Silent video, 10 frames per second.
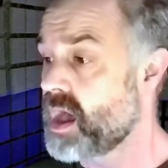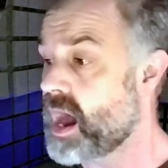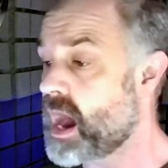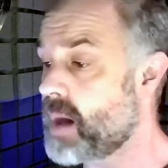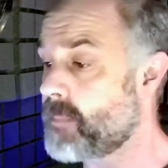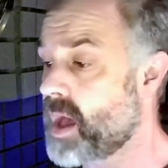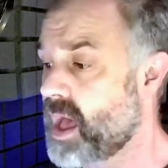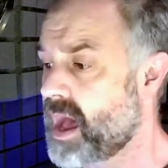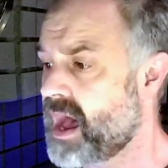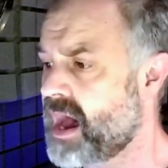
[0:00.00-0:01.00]
Um,
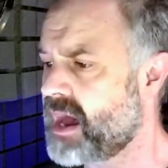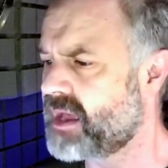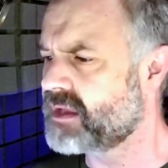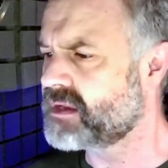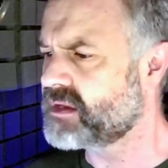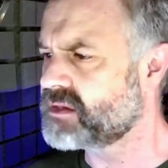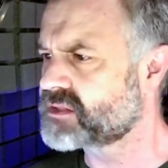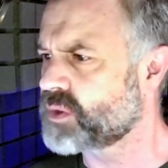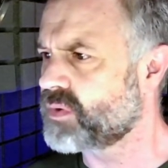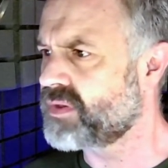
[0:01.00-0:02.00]
uh,
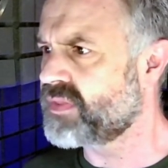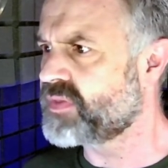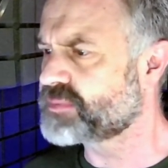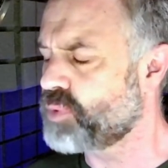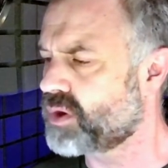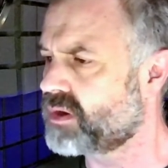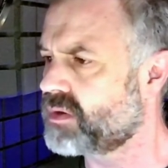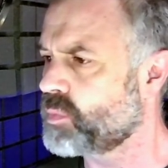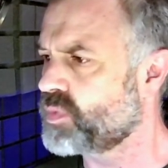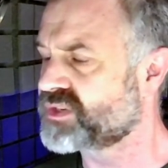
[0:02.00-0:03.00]
so uh, this book
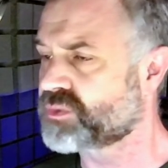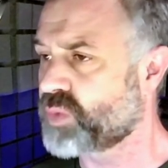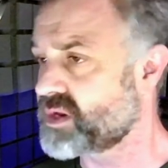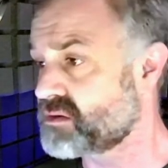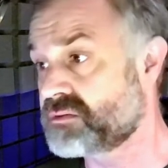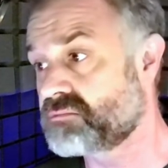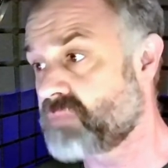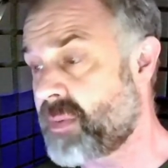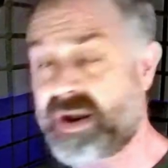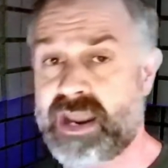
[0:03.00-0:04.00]
was written
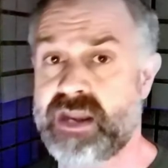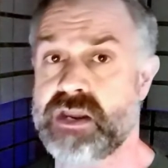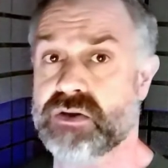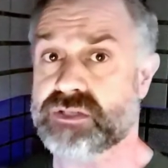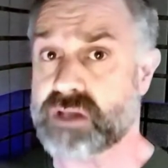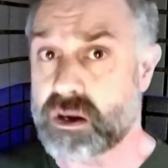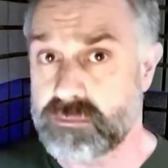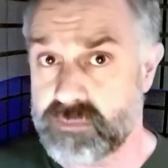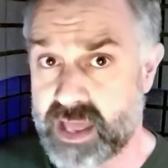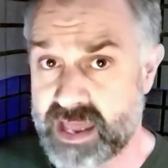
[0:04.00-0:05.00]
about 80 years ago.
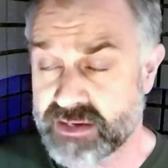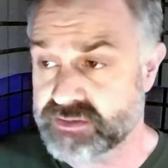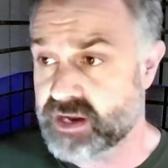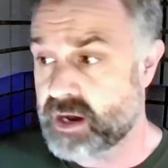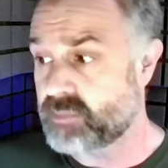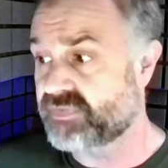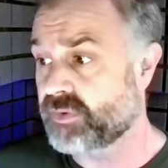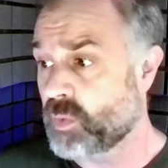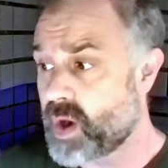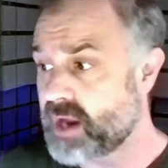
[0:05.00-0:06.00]
And um, for a
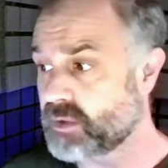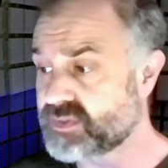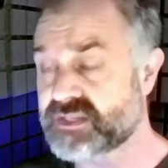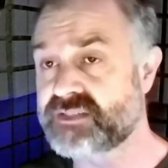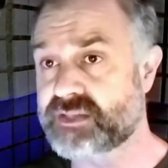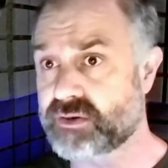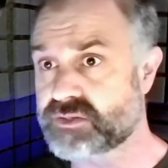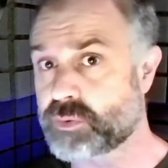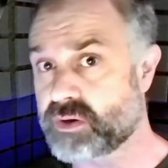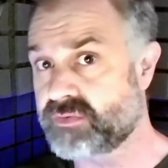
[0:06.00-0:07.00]
while, it was considered
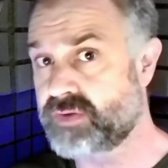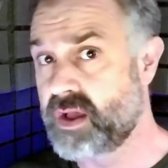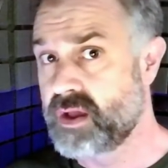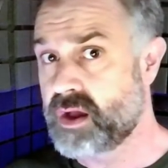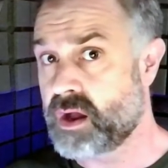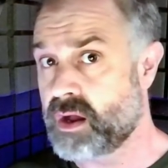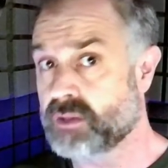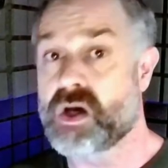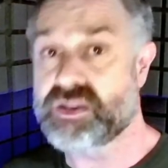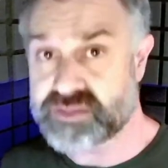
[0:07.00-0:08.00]
sort of a, a,
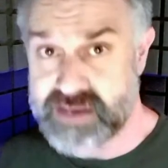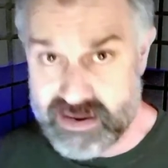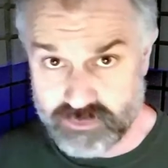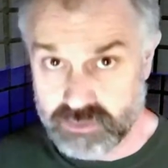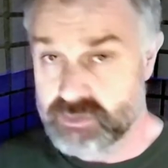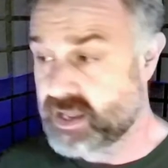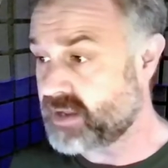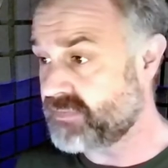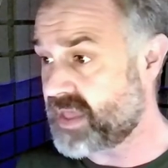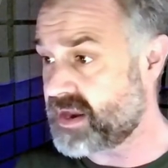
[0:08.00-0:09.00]
lost novel.
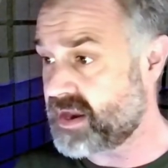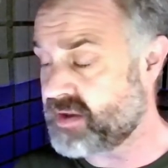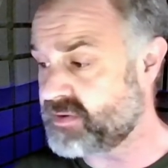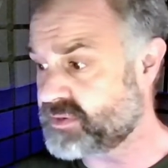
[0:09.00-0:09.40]
And then in